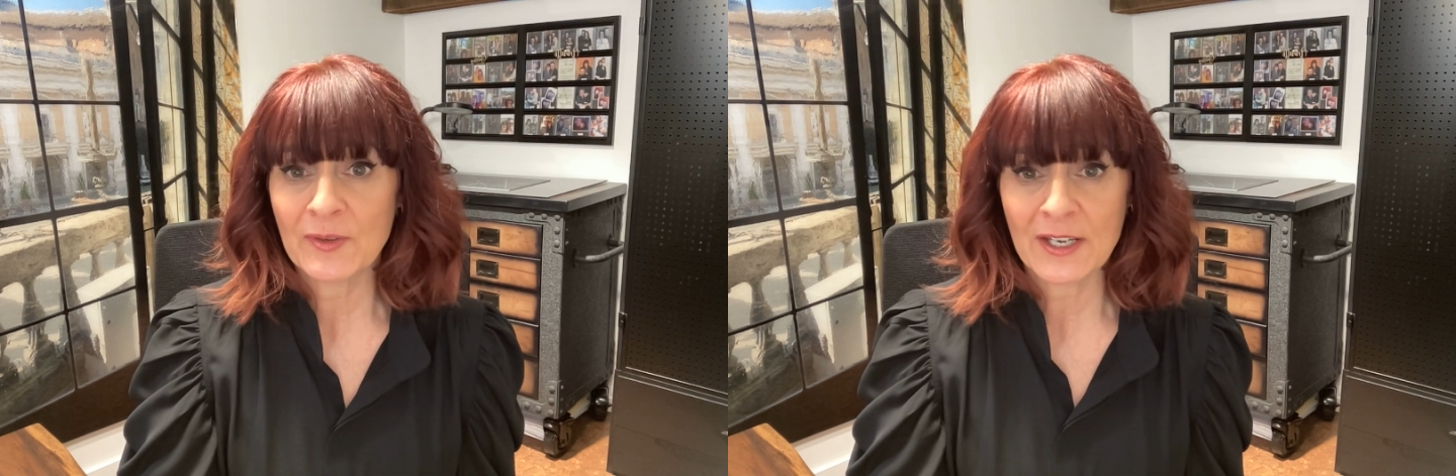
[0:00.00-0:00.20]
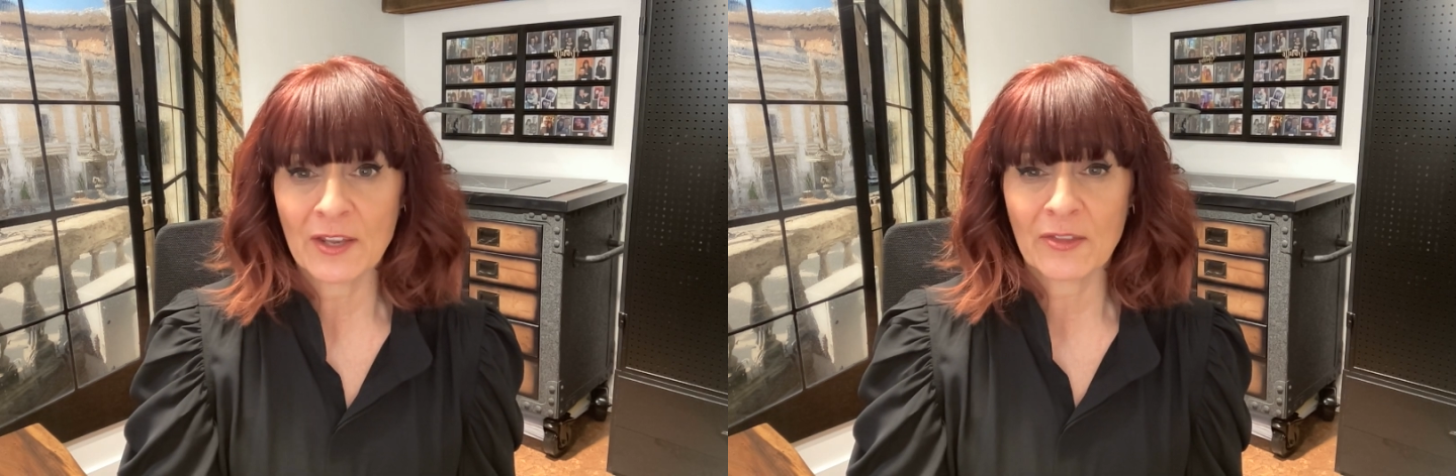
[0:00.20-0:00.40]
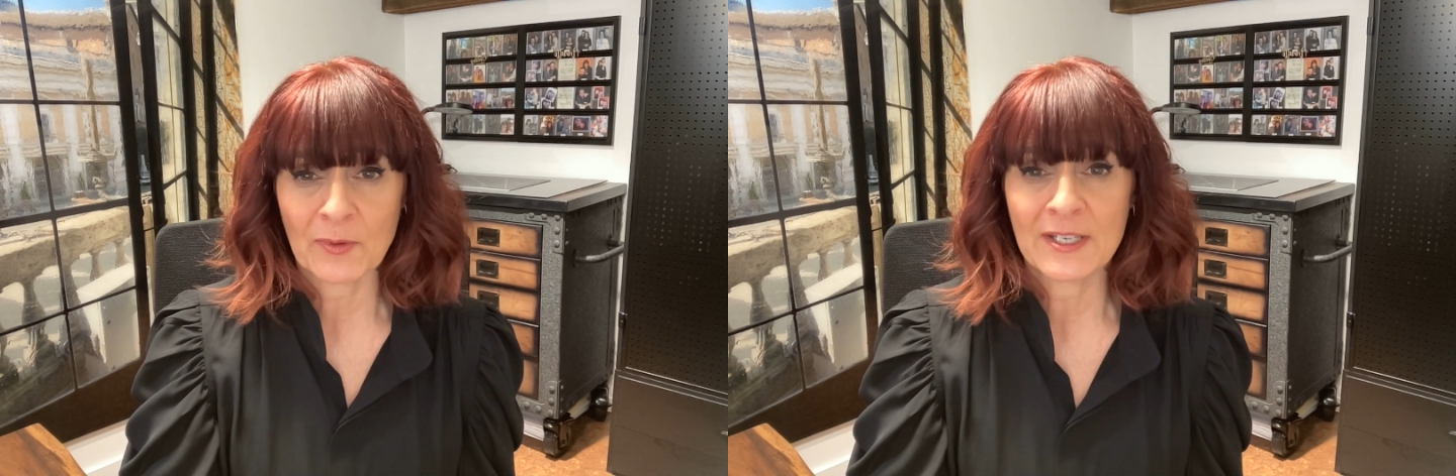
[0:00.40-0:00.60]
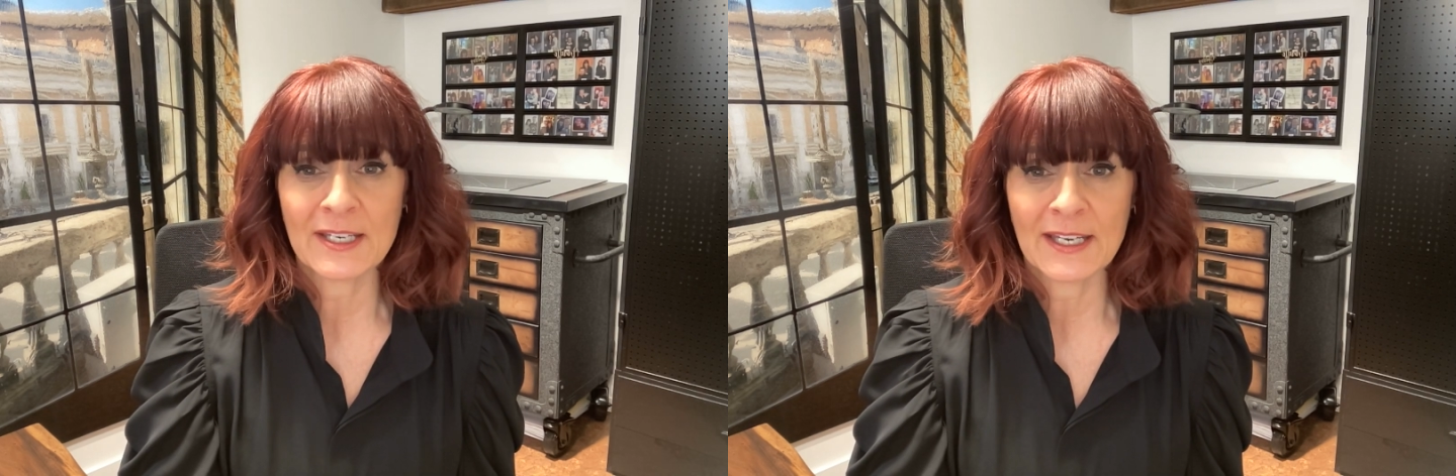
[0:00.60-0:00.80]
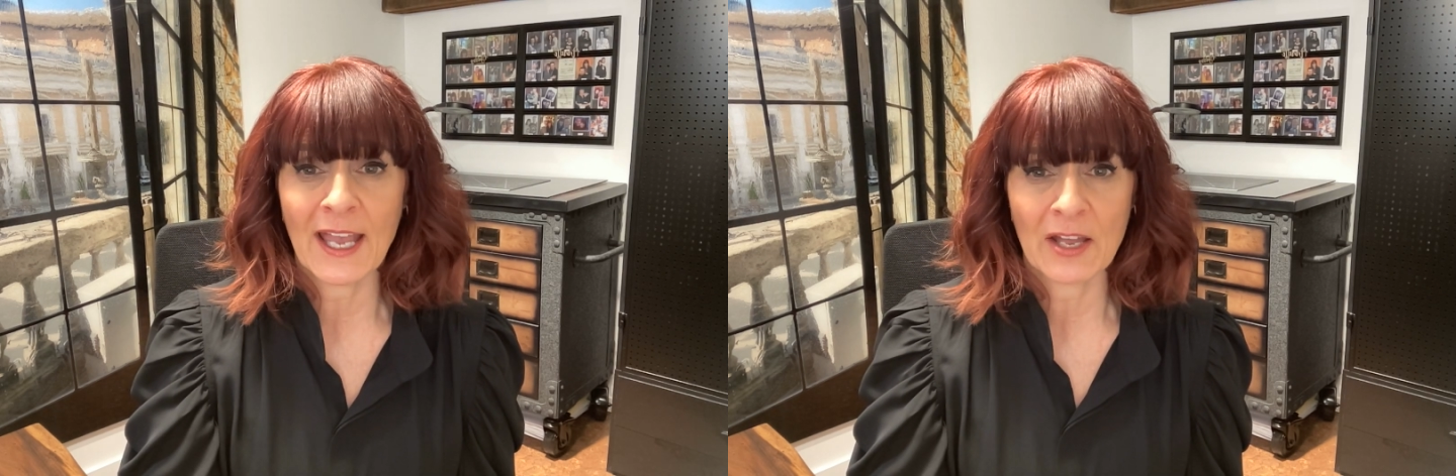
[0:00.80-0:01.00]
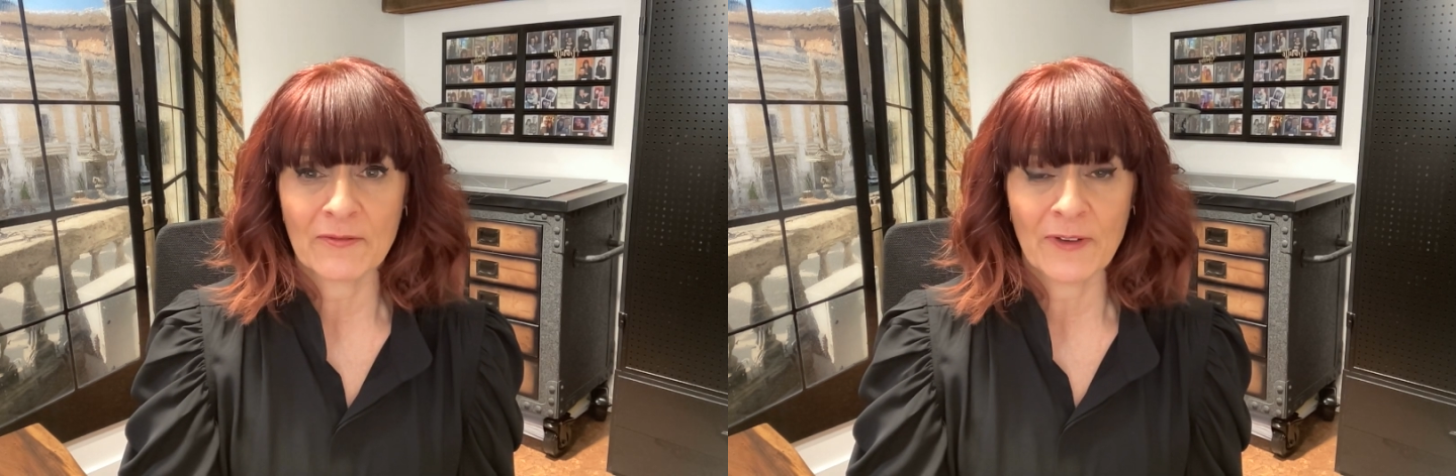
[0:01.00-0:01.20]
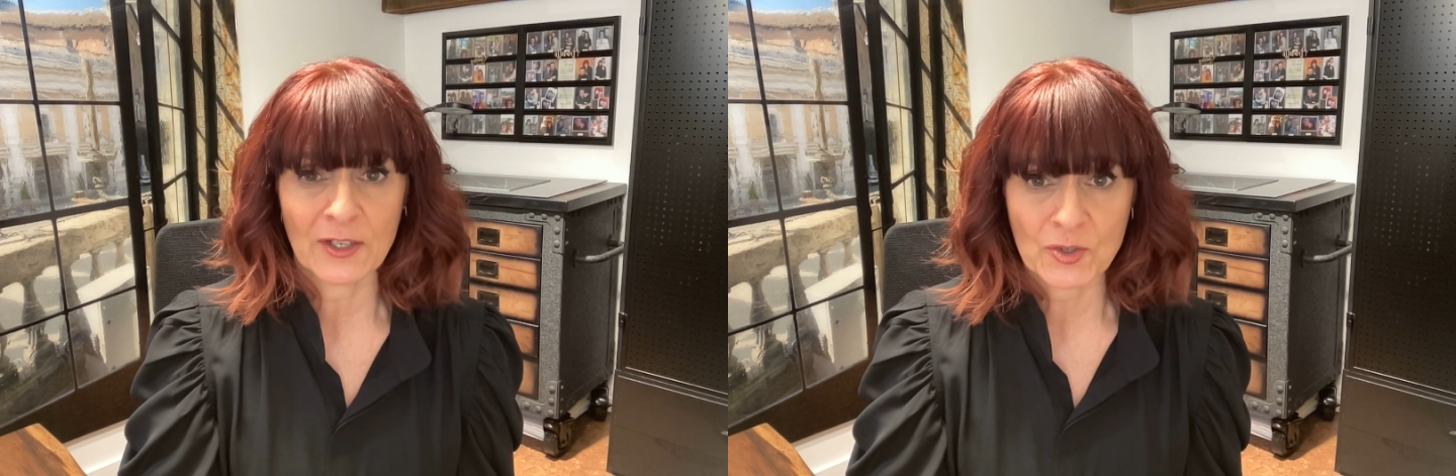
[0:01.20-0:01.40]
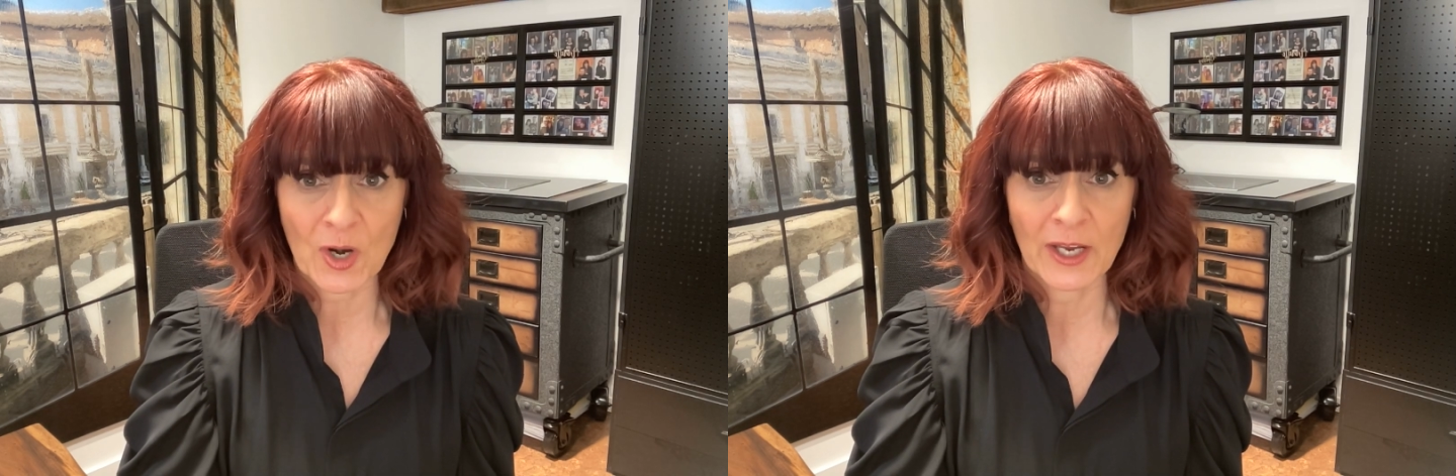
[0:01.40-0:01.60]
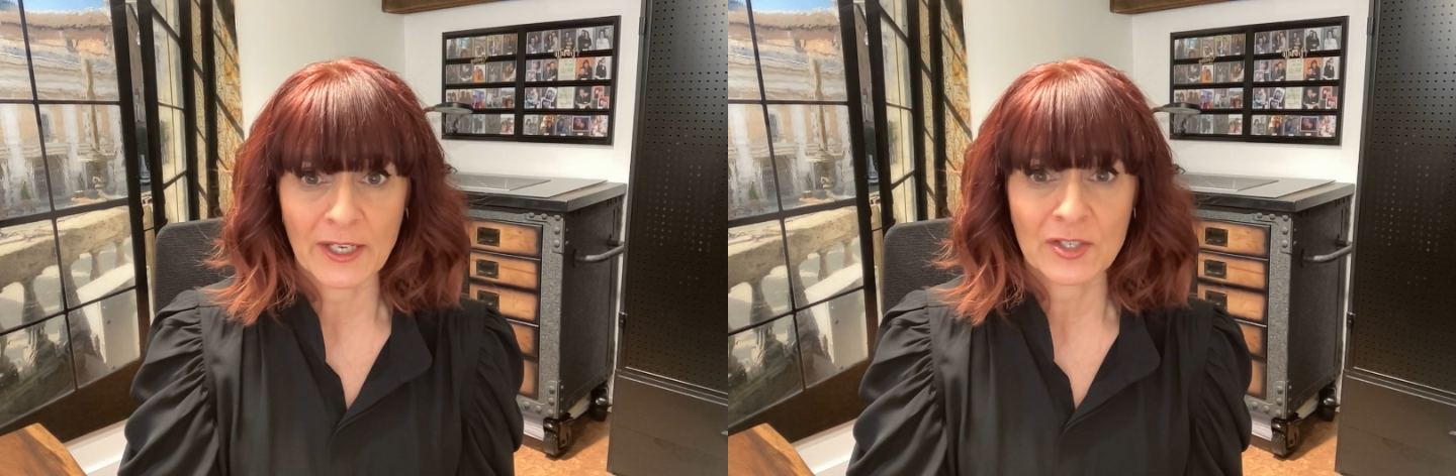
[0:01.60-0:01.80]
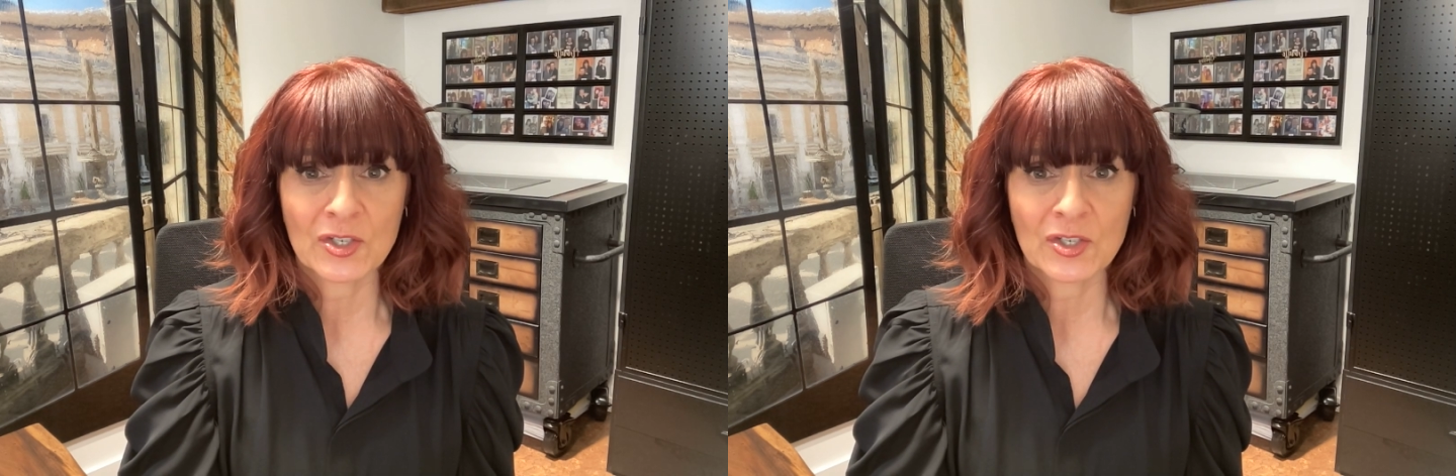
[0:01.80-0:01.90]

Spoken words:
need a 3D CAD file drawing